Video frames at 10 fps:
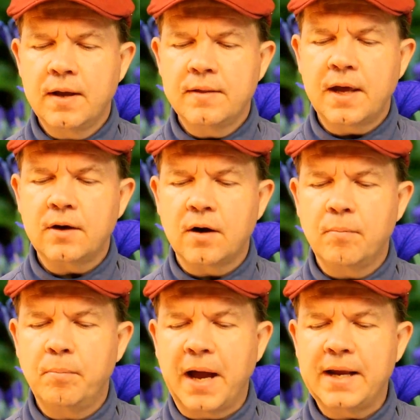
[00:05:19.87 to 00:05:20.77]
that are
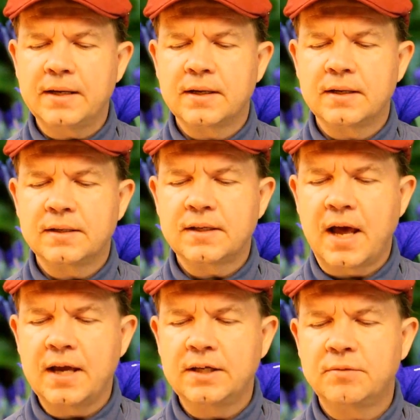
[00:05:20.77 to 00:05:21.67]

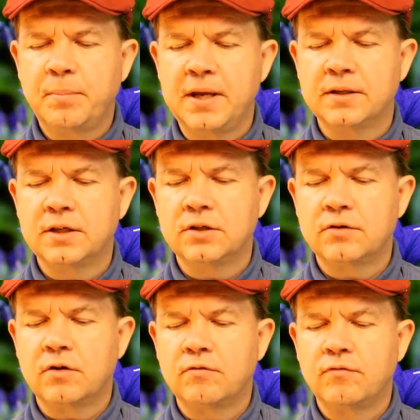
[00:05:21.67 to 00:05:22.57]
bite-sized
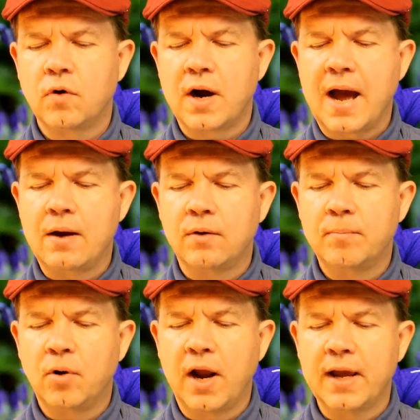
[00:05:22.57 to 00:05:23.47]
pieces for our
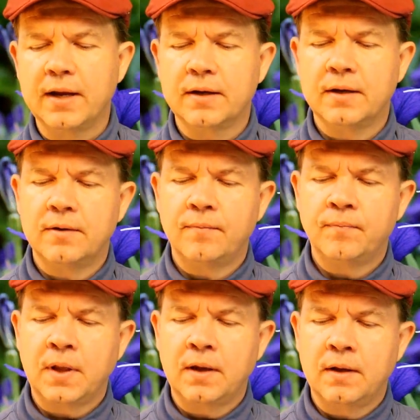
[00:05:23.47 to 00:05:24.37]
brain.
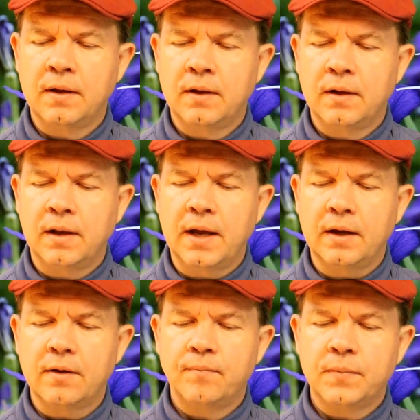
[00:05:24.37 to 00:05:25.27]

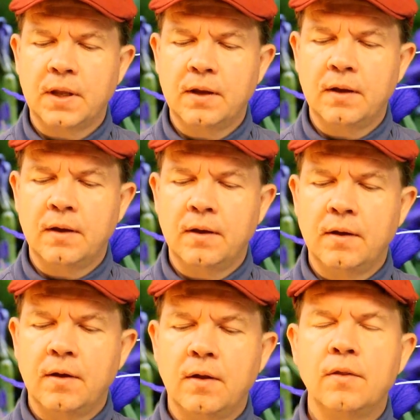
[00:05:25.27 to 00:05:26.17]
Like
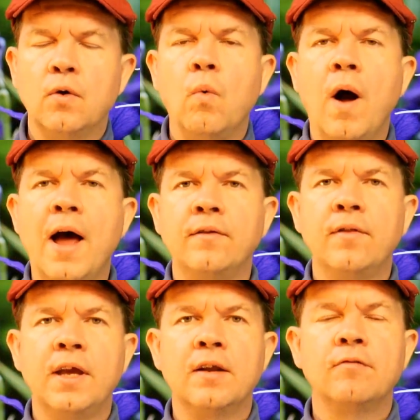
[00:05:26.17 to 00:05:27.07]
the one,
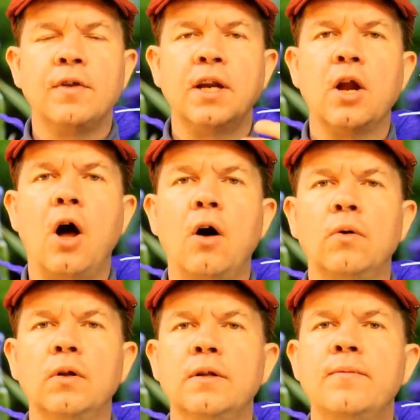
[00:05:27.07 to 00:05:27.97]
the infinite
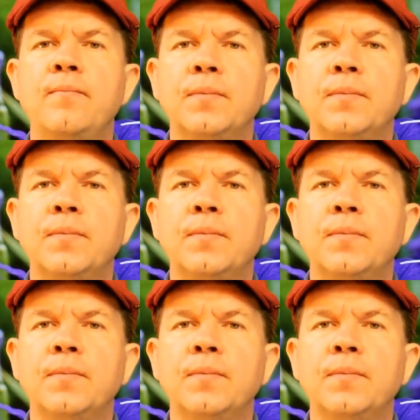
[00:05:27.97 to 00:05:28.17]
whole,